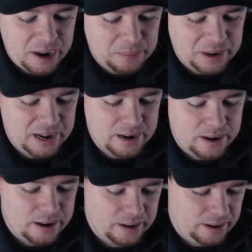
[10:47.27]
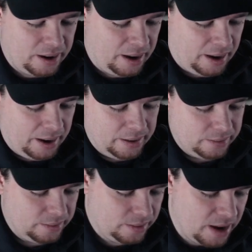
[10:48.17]
being
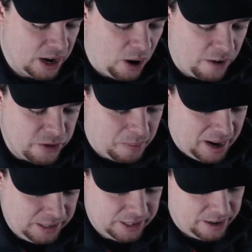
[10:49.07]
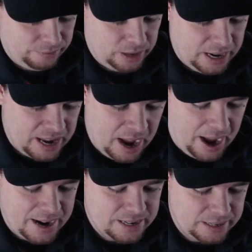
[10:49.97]
of the mindset of like, yeah,
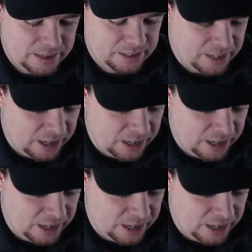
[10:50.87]
I did this.